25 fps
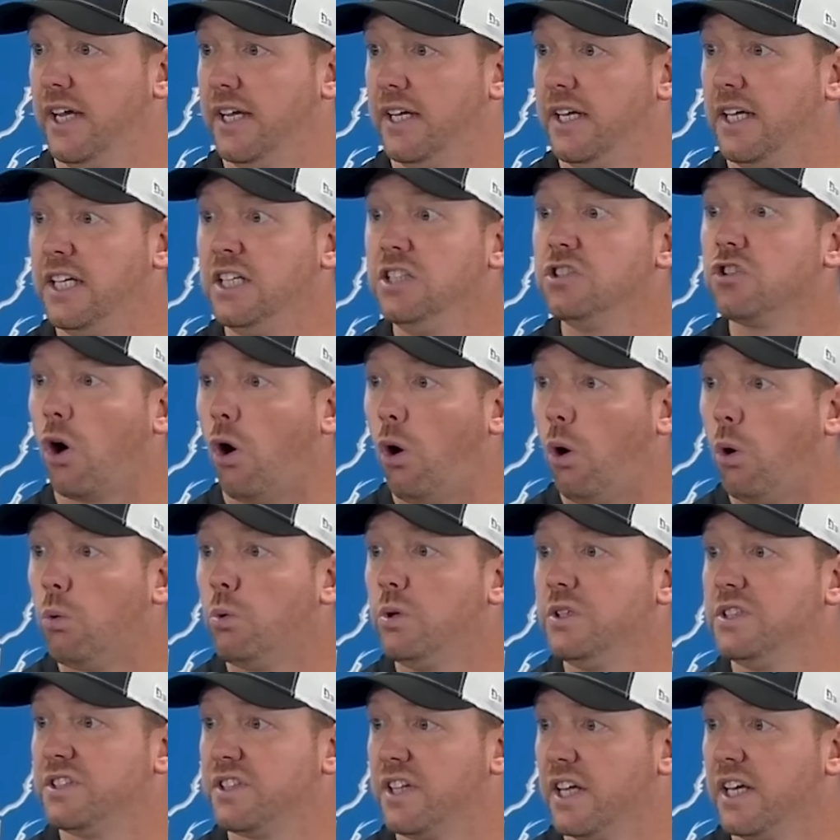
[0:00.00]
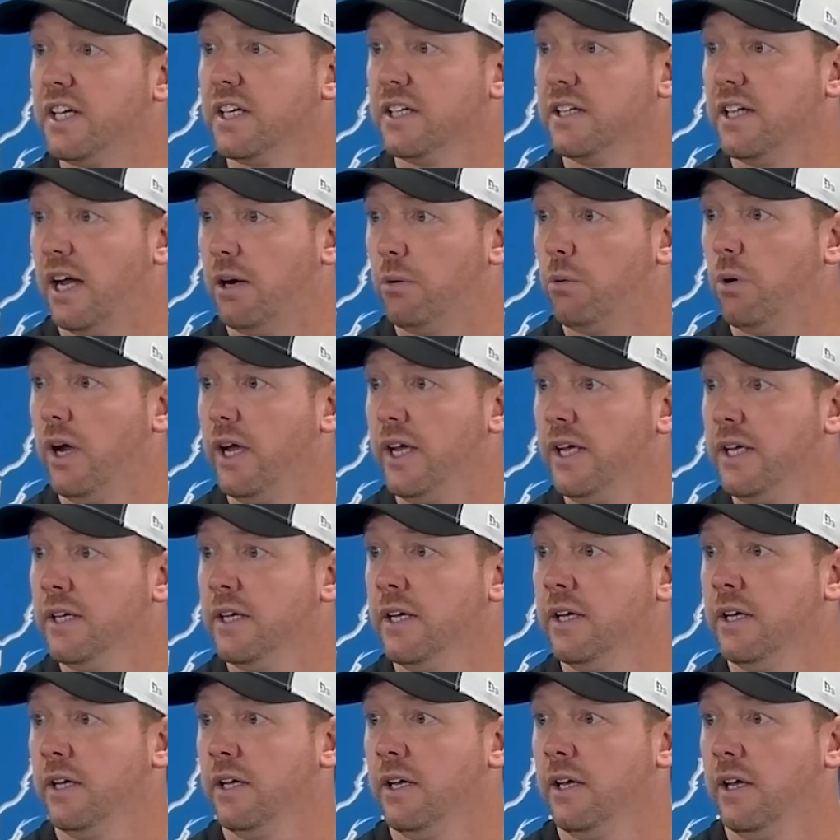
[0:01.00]
And he's always thinking that way,
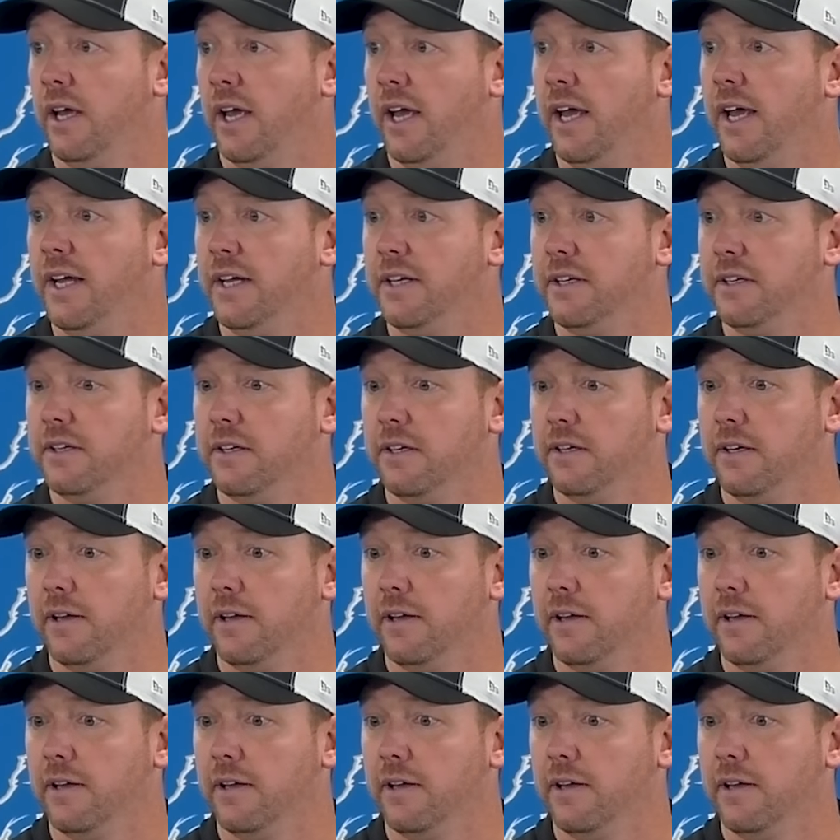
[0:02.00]
and